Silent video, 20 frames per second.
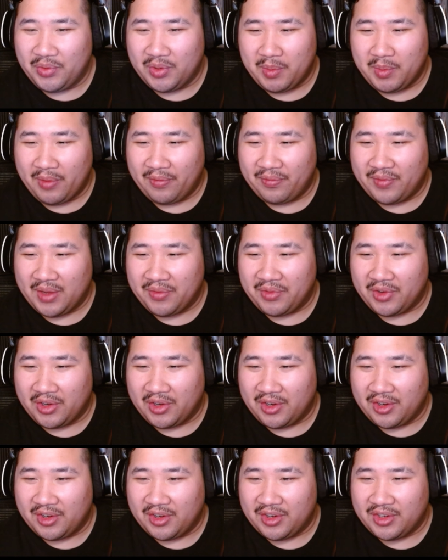One of my favorite
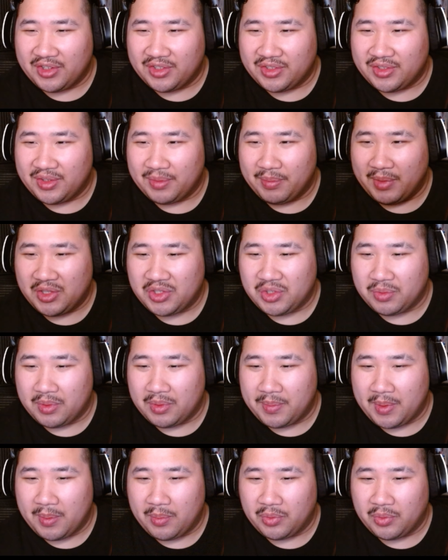cars. Met so many
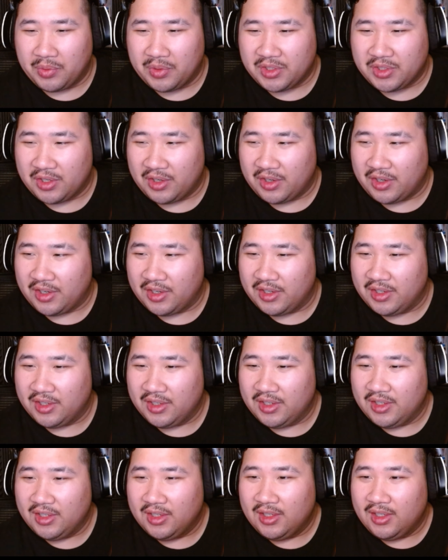people through this car.
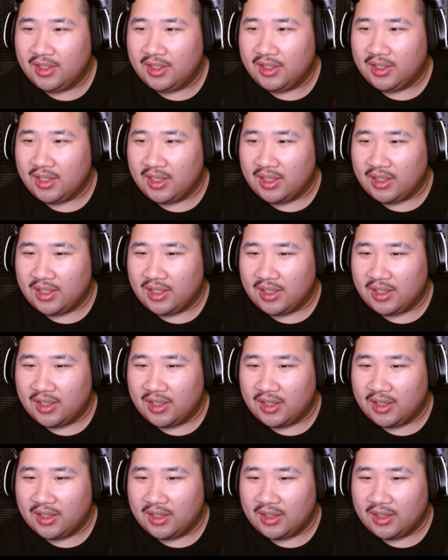And
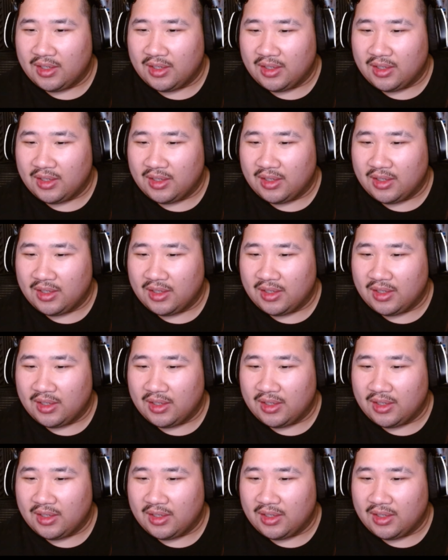then.